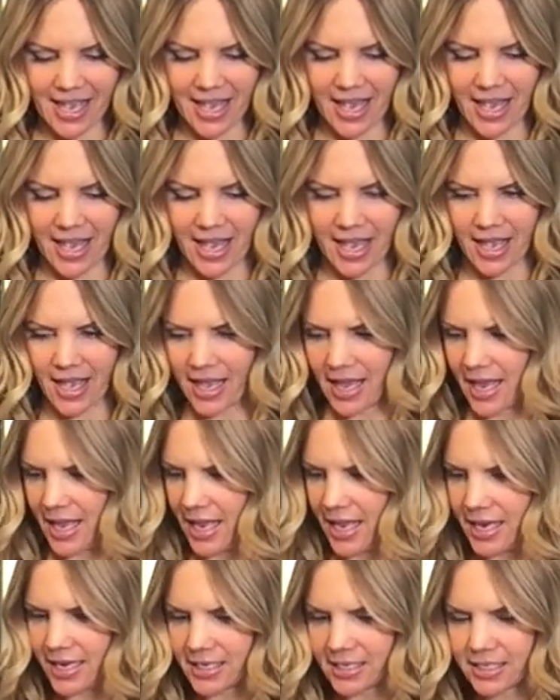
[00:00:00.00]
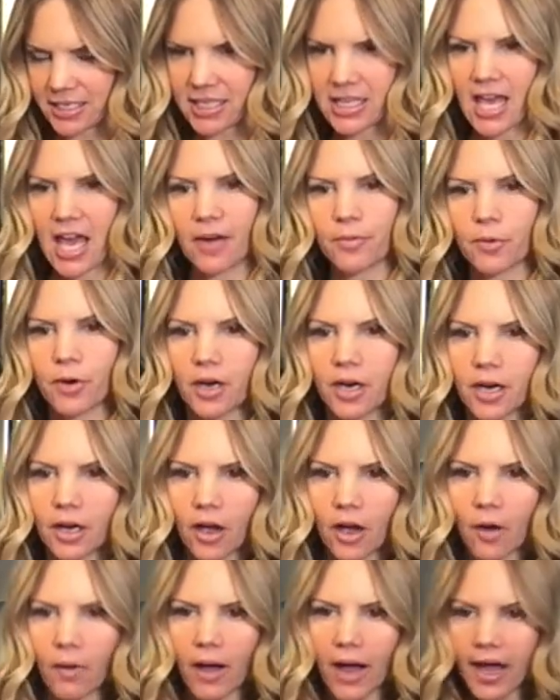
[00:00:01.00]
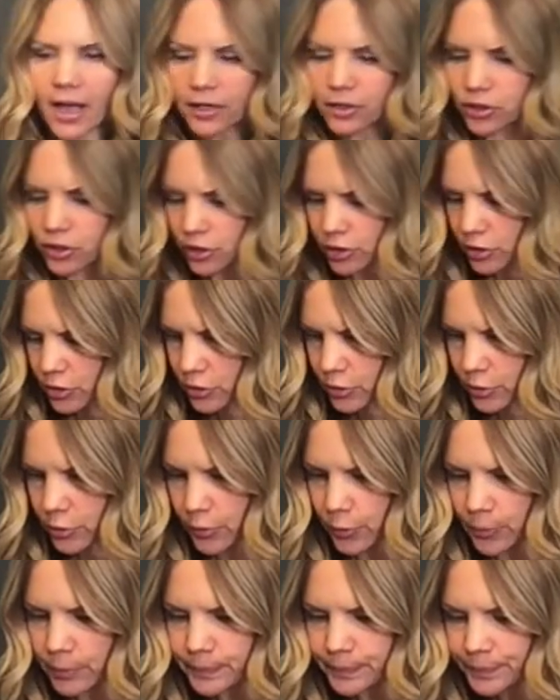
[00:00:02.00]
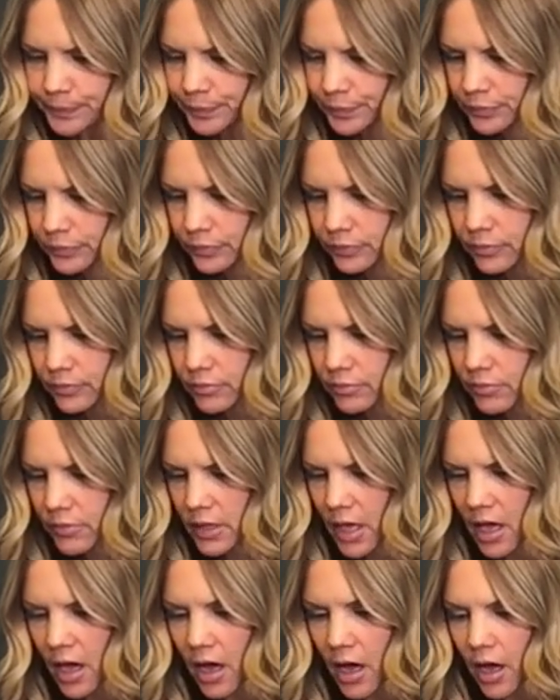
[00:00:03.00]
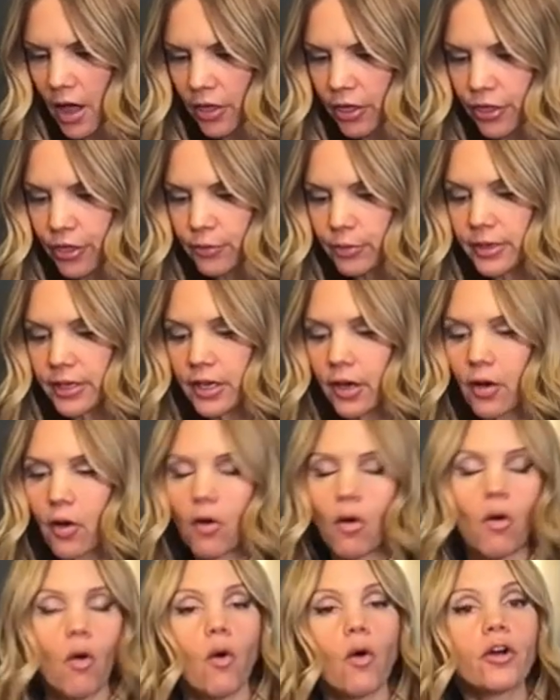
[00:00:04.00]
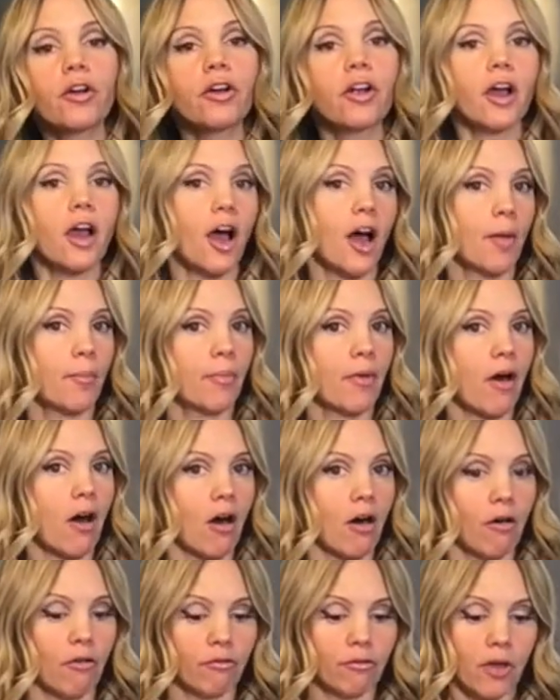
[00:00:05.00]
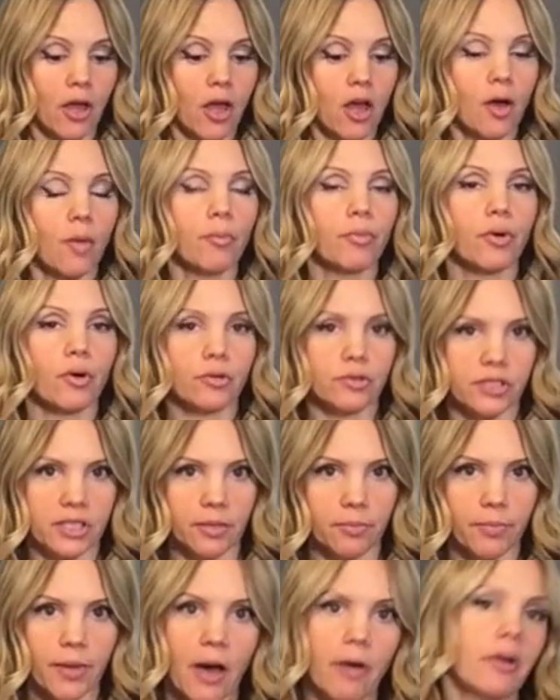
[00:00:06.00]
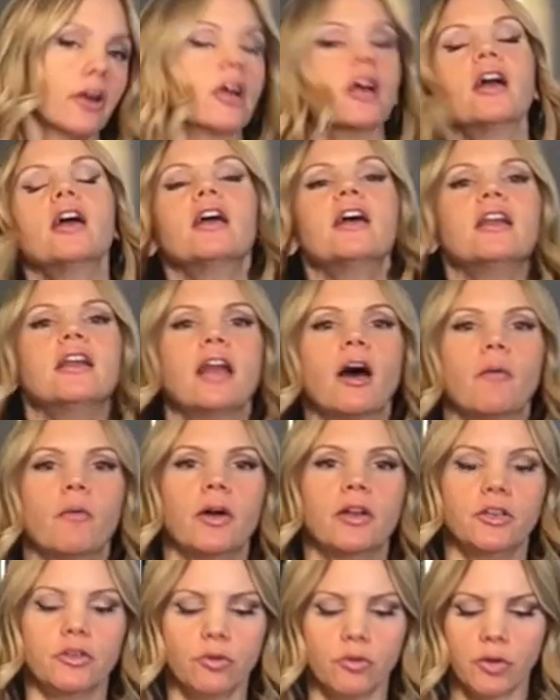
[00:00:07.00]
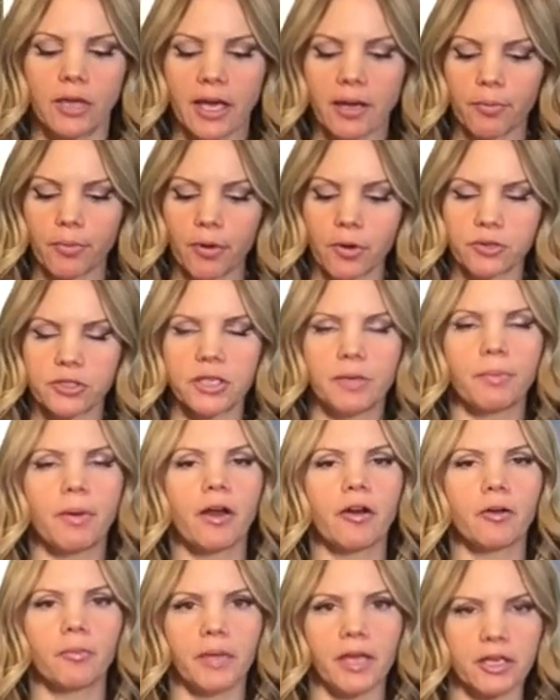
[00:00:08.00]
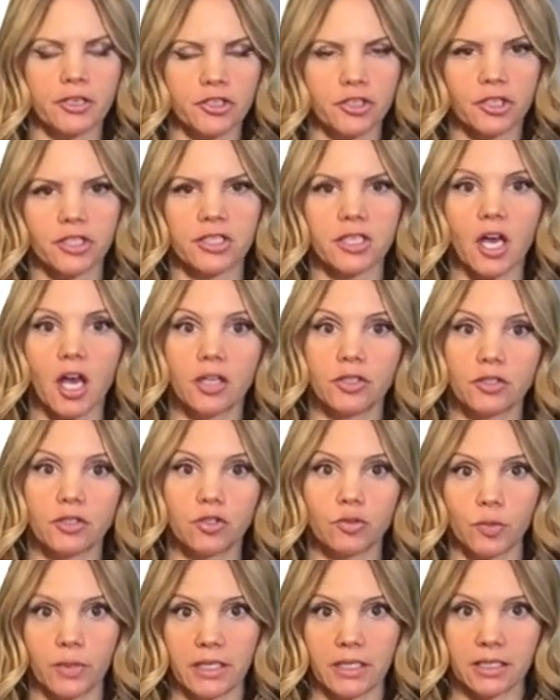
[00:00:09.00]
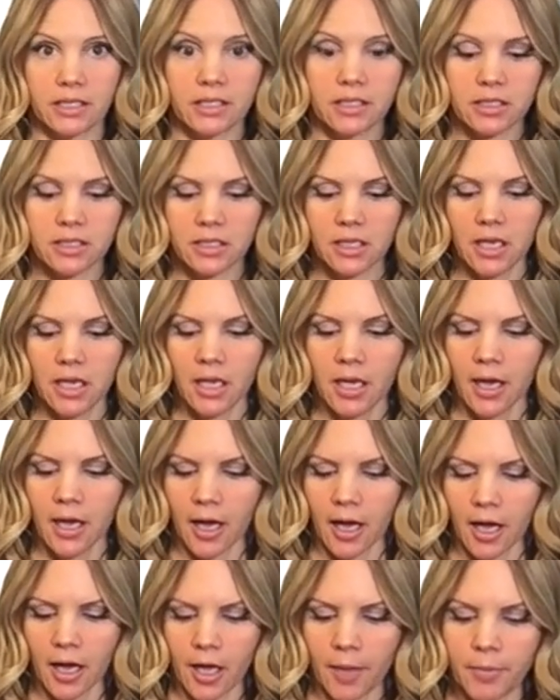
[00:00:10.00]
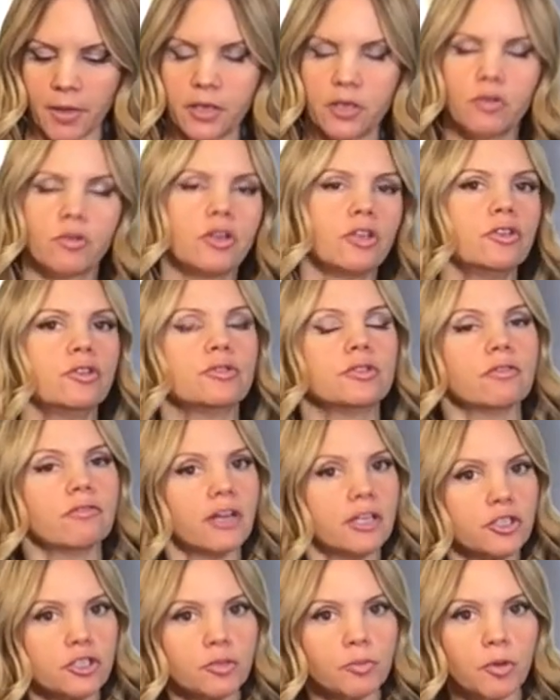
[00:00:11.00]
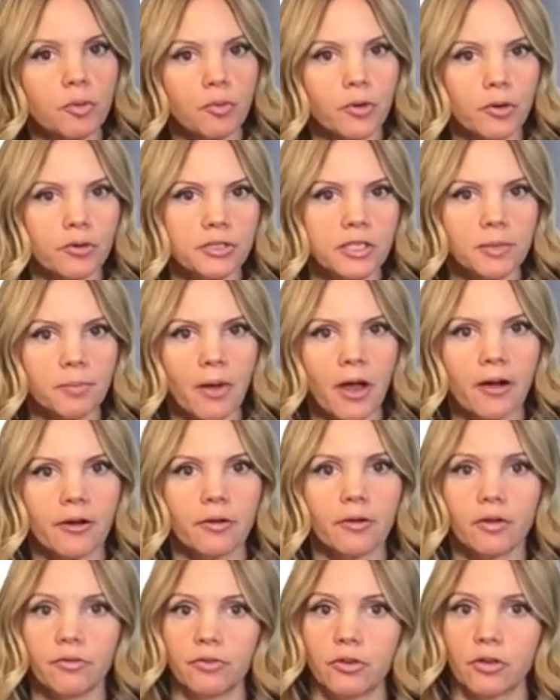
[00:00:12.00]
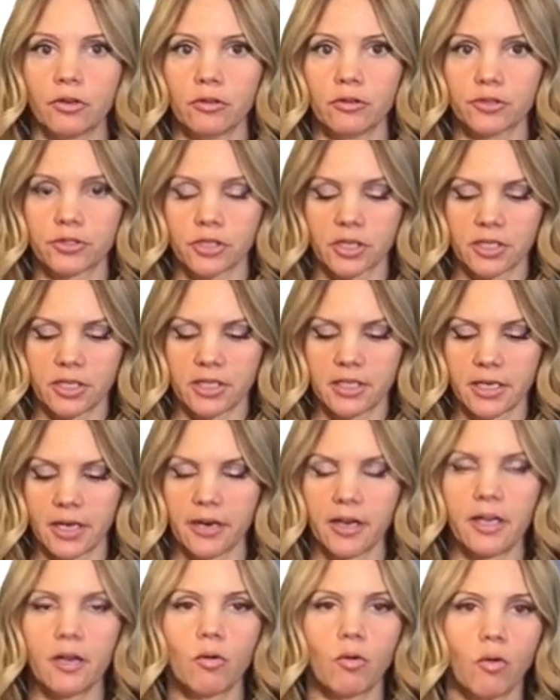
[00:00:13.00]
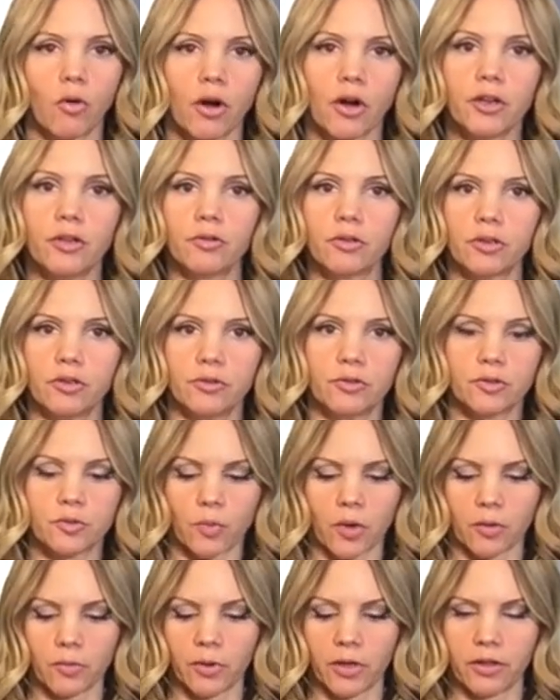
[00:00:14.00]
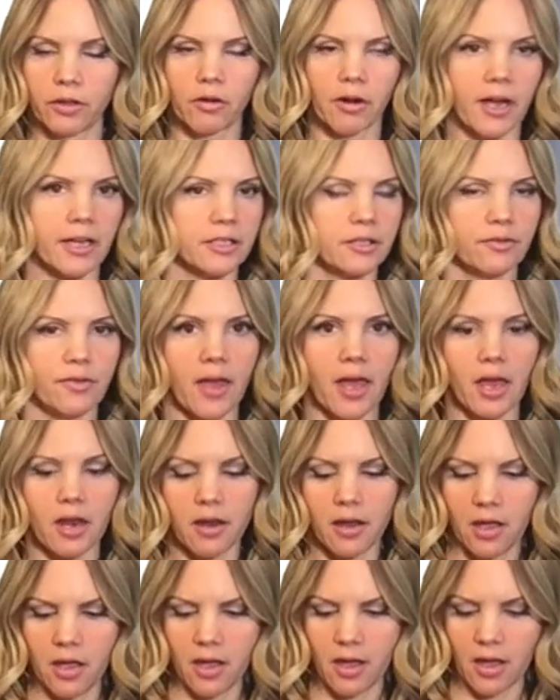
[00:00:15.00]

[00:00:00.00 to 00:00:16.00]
And then we're gonna go on to a 3/4 cup of protein powder. Now when you get protein powder, make sure it's unsweetened. And you can use a vegetable protein powder if you're allergic to dairy, or you can use one with grass-fed